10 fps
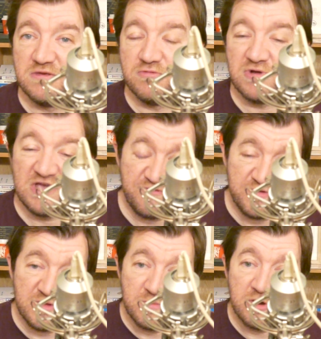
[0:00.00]

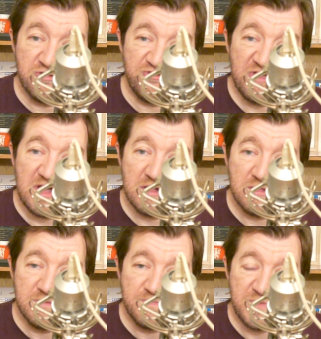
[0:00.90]
Rashford and Martial.
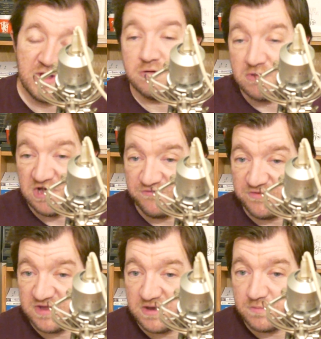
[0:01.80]
I know Rashford
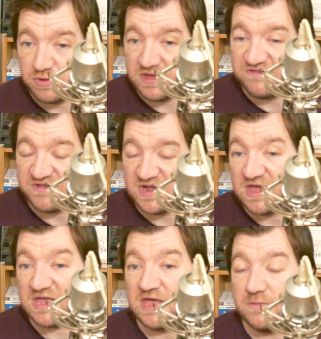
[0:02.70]
didn't play
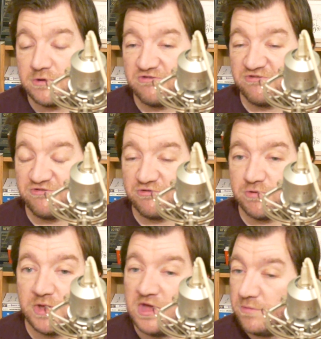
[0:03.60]
tonight, came on as a
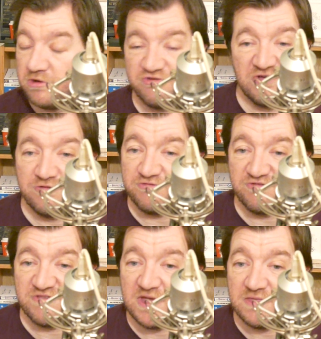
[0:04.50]
sub. Martial
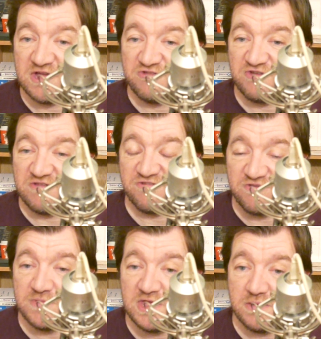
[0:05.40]
doesn't take that chance. To
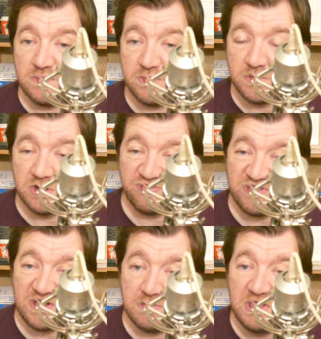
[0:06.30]
me,
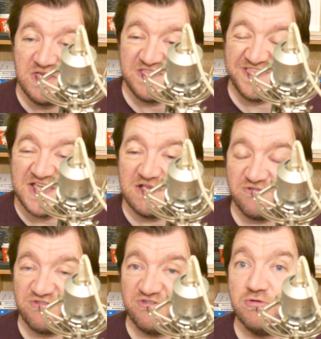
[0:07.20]
Martial
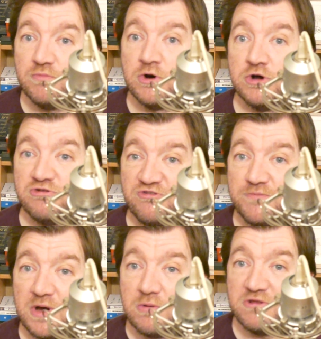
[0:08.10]
thinks too much
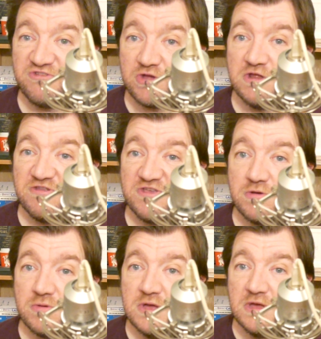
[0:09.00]
about what he's going to
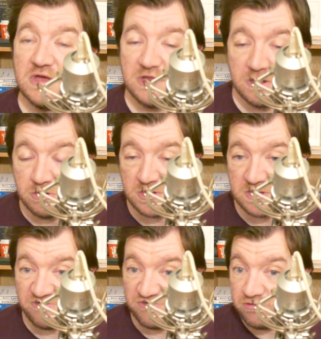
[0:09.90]
do. And you look
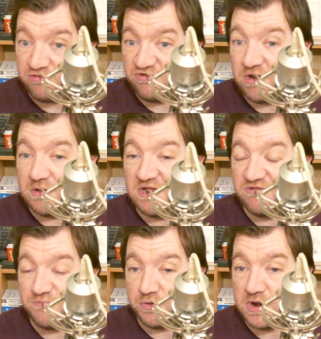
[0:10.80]
at Solskjaer in
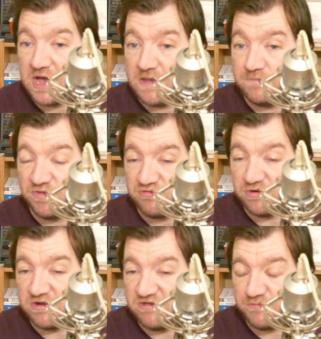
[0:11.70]
his prime,
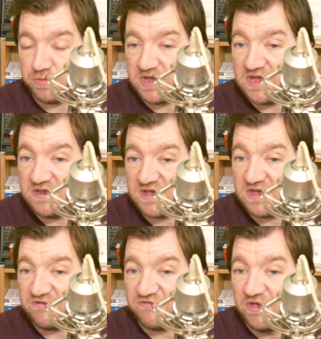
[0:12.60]
during his playing
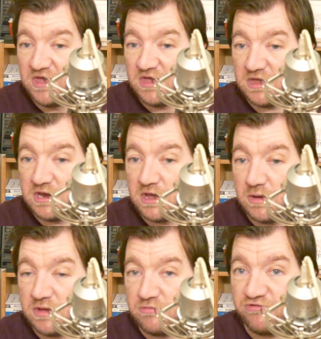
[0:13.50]
days, you know,
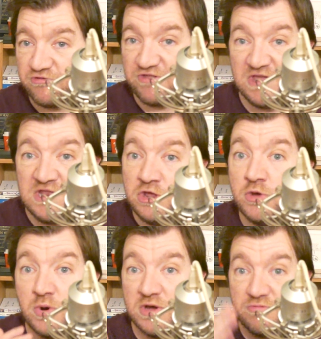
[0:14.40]
it was just, he knew
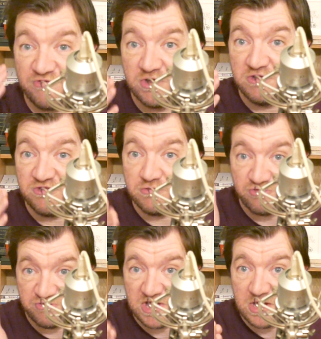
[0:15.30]
what he was going to do
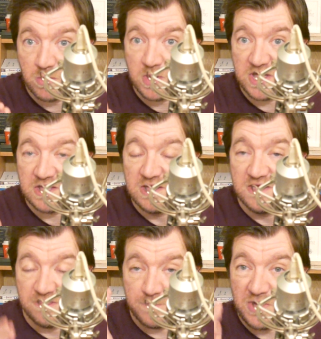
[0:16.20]
straight away.
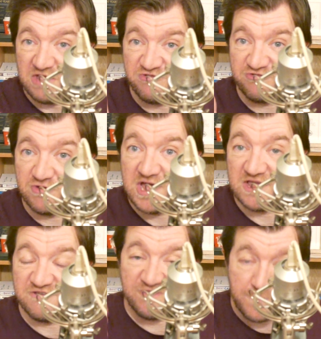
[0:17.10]
The best
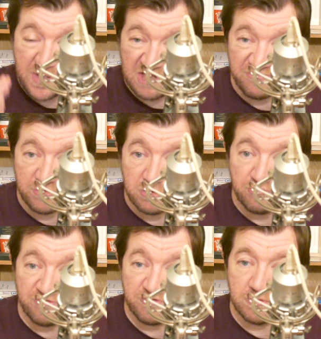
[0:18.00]
strikers, the best goal
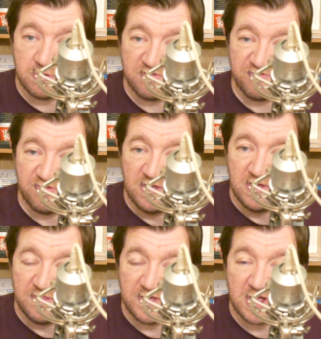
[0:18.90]
scorers,
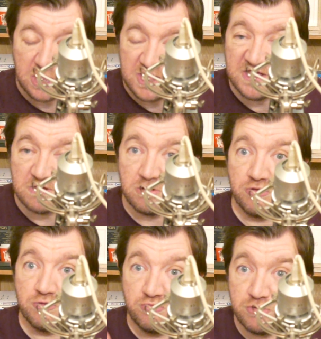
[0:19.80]
the clinical,
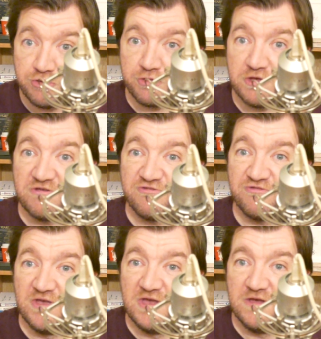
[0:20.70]
the ruthless.
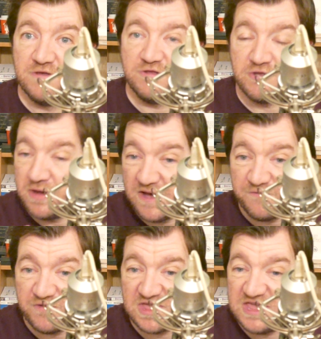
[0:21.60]
You don't
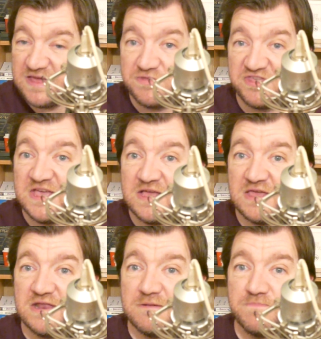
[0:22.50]
have to keep
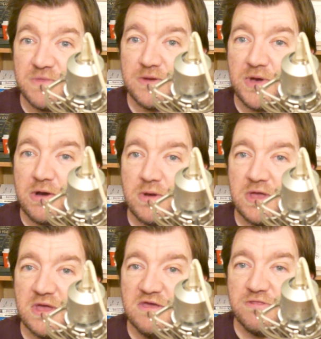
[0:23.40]
thinking about
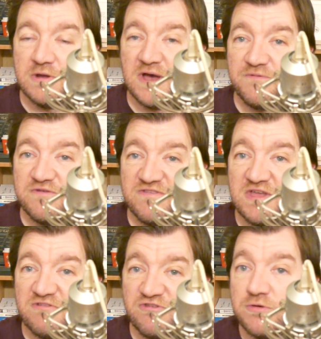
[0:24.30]
it. You don't have to
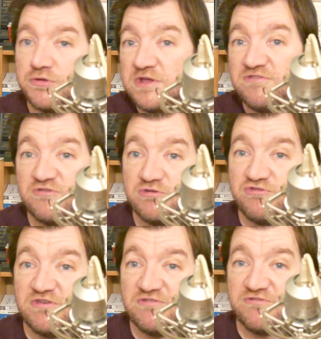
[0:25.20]
take 2 or 3
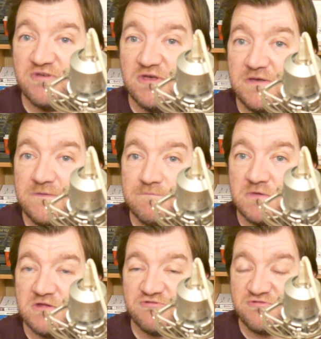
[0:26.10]
touches.
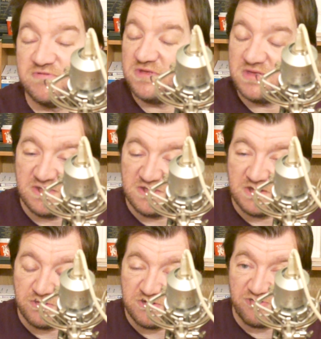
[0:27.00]
And, you
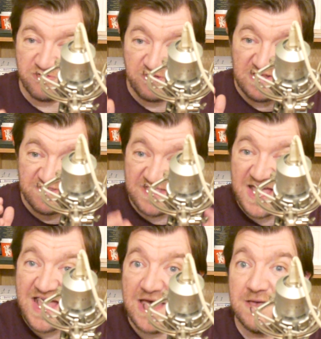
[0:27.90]
know, it's
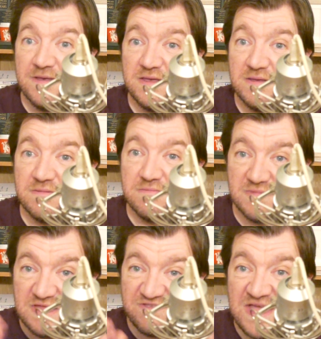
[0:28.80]
there.
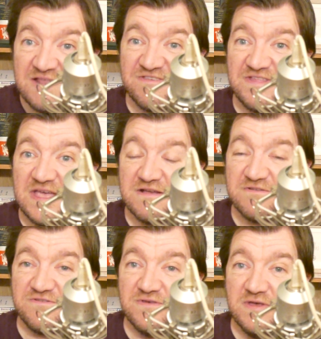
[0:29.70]
It's instinct.